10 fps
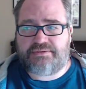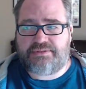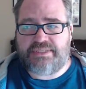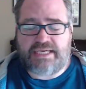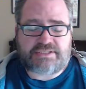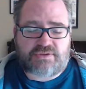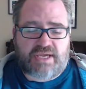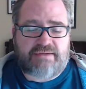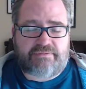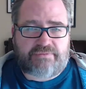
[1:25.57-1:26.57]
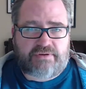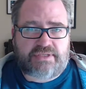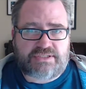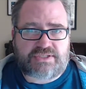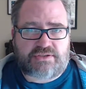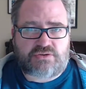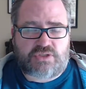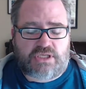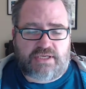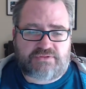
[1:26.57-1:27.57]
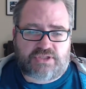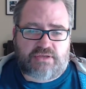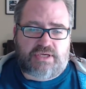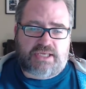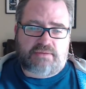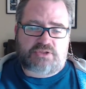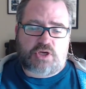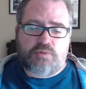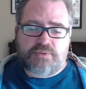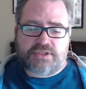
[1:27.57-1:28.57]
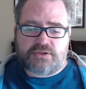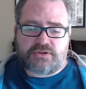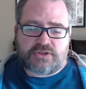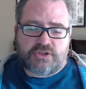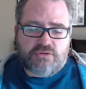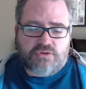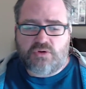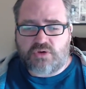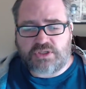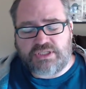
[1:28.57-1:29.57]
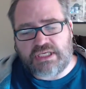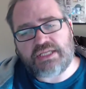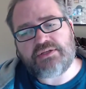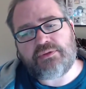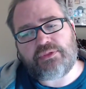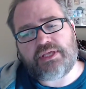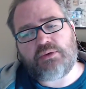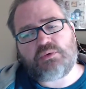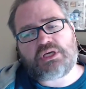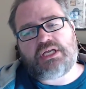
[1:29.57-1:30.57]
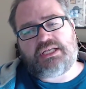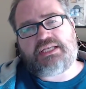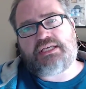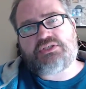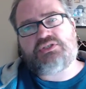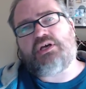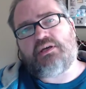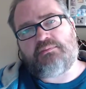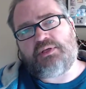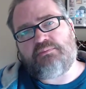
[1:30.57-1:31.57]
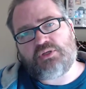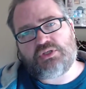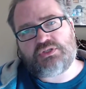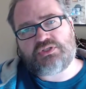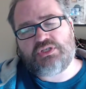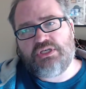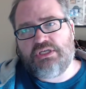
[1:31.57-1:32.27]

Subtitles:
I have a very sedentary lifestyle. And I was hoping that the New York and the London thing would kind of kickstart me because,